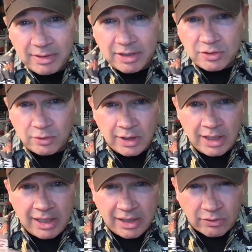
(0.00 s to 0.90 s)
But it's your,
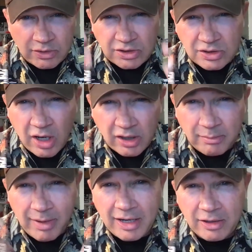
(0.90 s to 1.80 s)
you know, it's, it's, talking
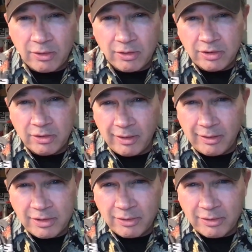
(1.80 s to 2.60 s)
about your your